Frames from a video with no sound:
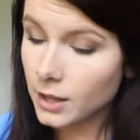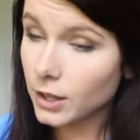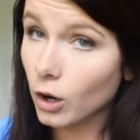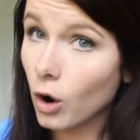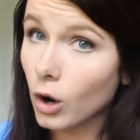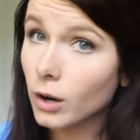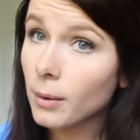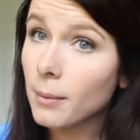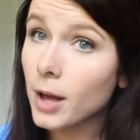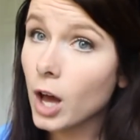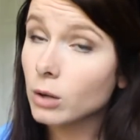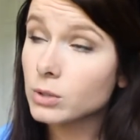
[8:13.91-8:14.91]
There
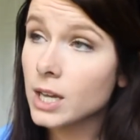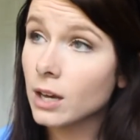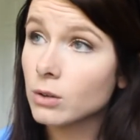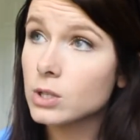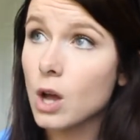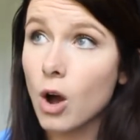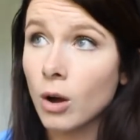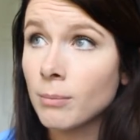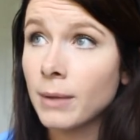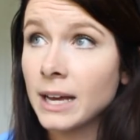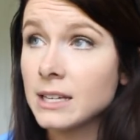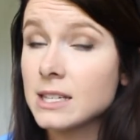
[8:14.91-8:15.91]
are hotels
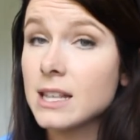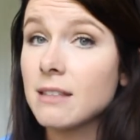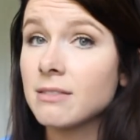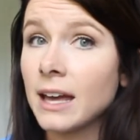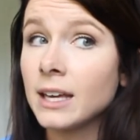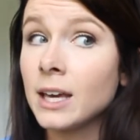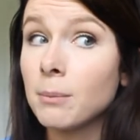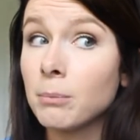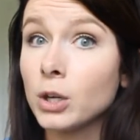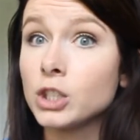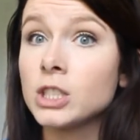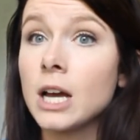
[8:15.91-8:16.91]
on base. They get
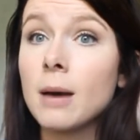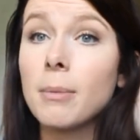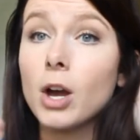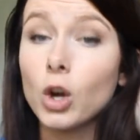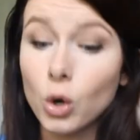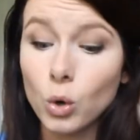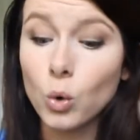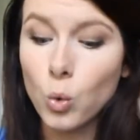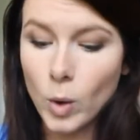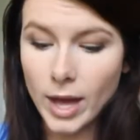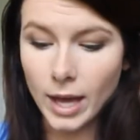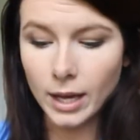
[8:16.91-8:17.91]
booked up
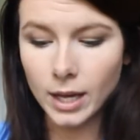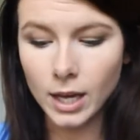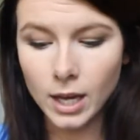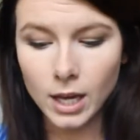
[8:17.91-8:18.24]
quick.